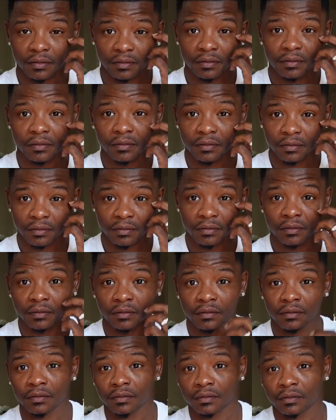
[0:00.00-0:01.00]

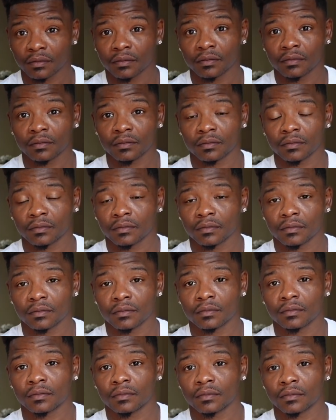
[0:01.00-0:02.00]

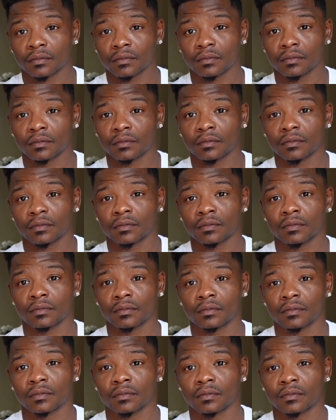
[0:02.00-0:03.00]

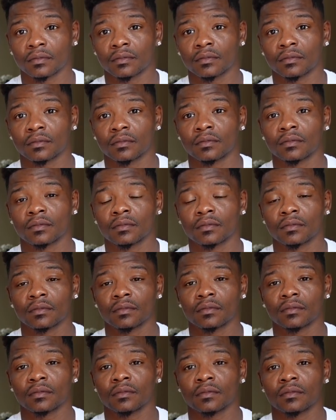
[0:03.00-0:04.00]

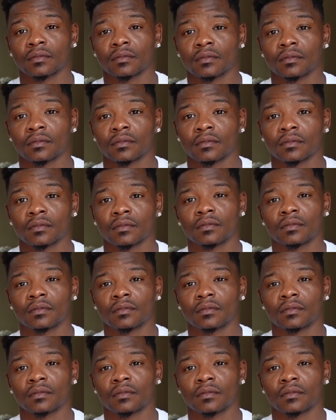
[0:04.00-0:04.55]
(not speaking)